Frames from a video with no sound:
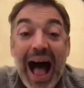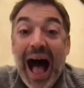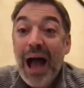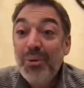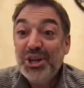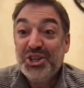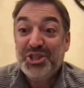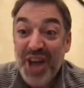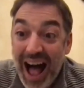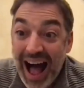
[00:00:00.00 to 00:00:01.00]
I was
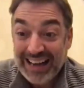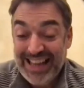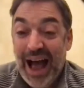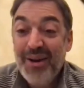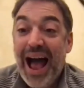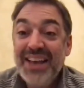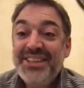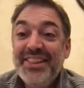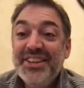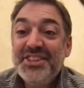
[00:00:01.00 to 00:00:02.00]
shocked. I
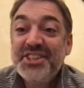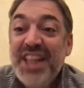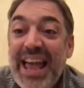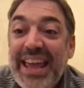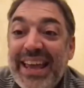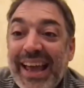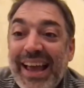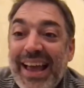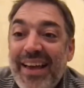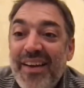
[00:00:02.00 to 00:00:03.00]
said, this is like,
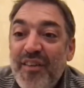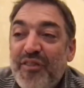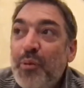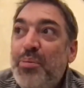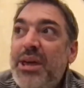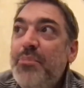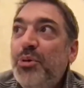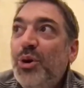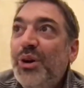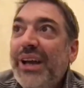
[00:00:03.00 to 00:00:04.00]
for
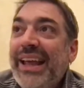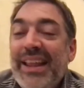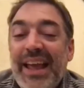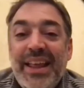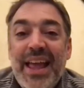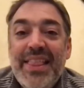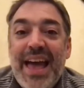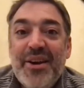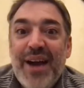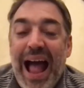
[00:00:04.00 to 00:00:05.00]
people
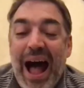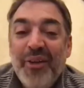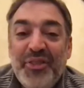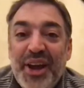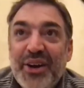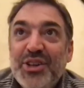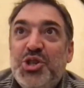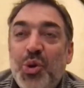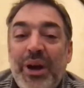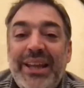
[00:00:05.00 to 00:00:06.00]
that are out there
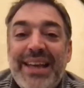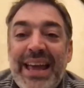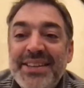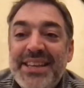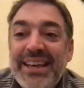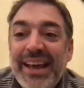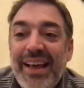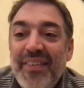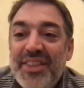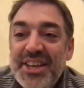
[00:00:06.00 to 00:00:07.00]
joining D.AI.SY,
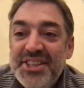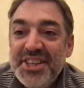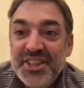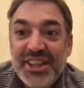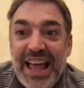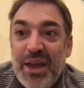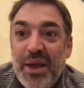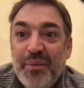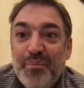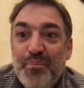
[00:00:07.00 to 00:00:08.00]
this is like
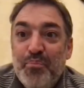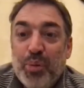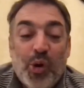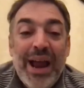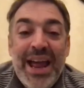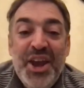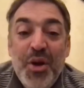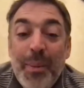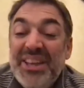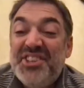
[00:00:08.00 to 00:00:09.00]
brand
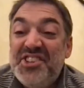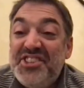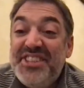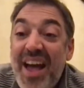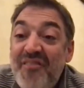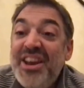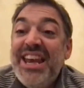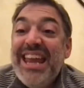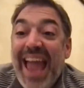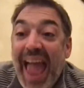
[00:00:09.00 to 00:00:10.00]
new.
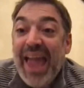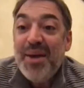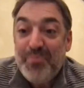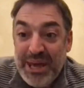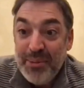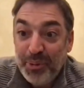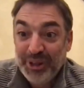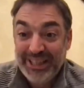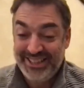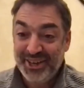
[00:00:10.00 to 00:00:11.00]
78
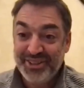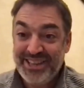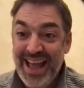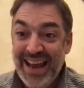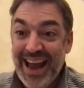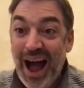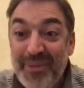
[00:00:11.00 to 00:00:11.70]
people at tier 10.